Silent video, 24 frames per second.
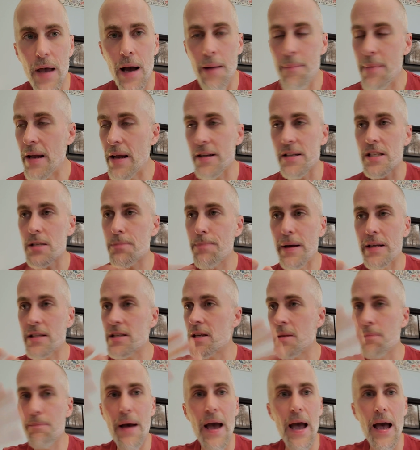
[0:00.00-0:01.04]
I'm not
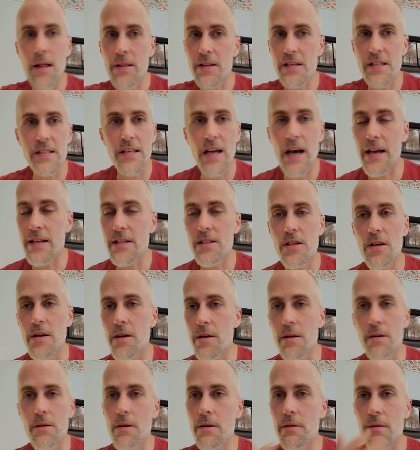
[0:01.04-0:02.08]
expecting Palestine
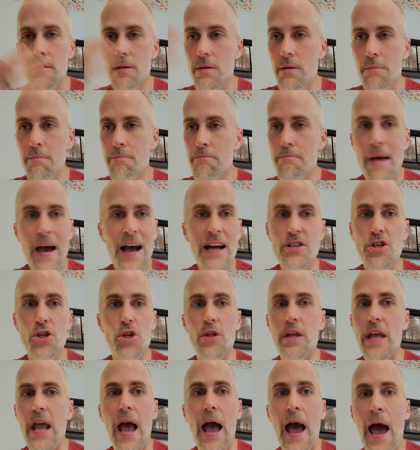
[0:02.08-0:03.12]
to
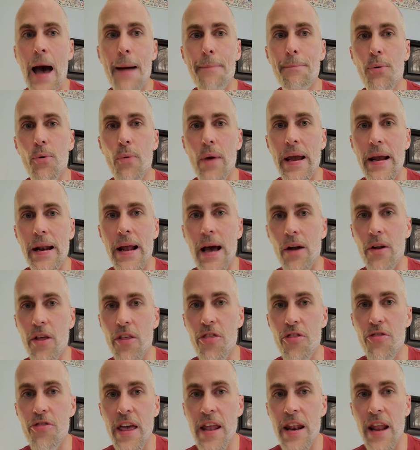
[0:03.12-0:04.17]
magically apparate out of
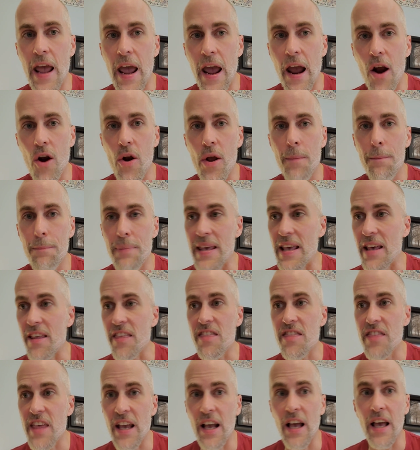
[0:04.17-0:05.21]
thin air and be a
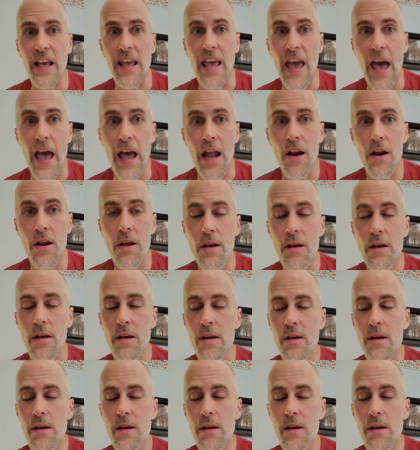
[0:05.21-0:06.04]
thing again.